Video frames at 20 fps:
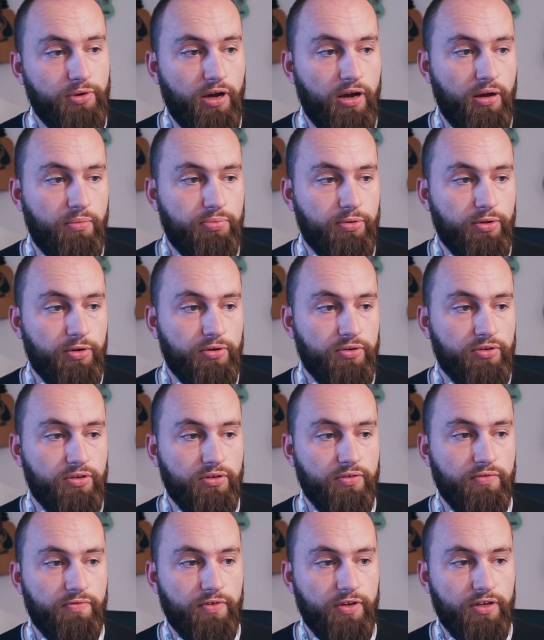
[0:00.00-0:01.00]
upload
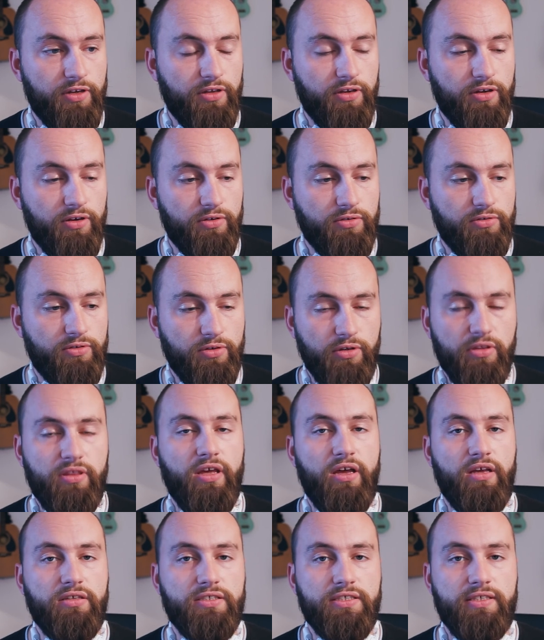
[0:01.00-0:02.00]
video two
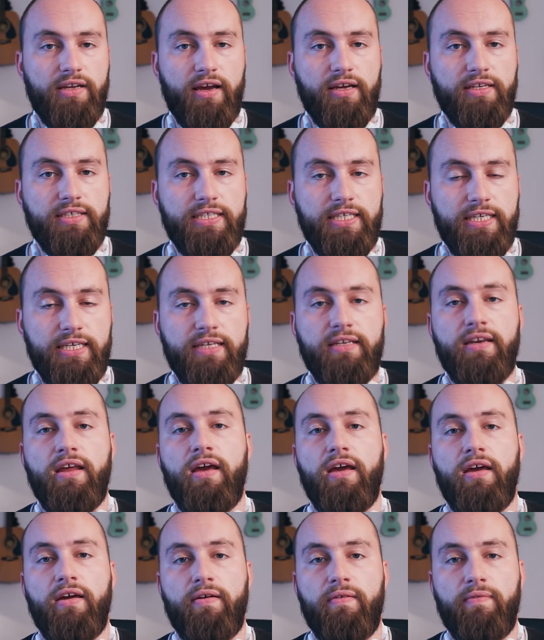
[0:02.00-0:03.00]
thousand nineteen
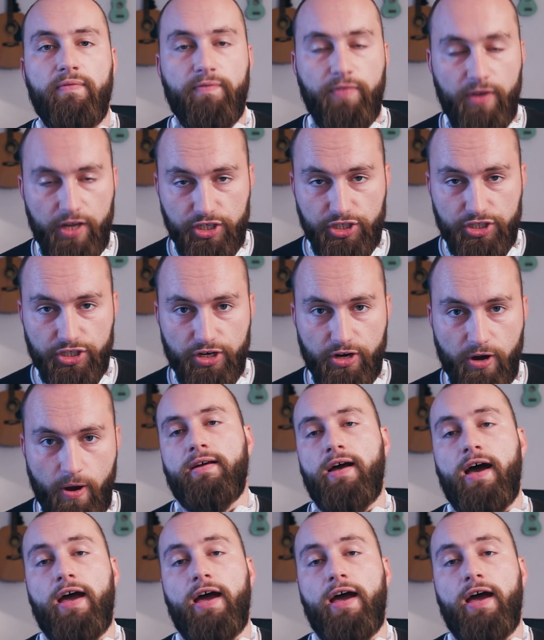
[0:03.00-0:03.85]
feature.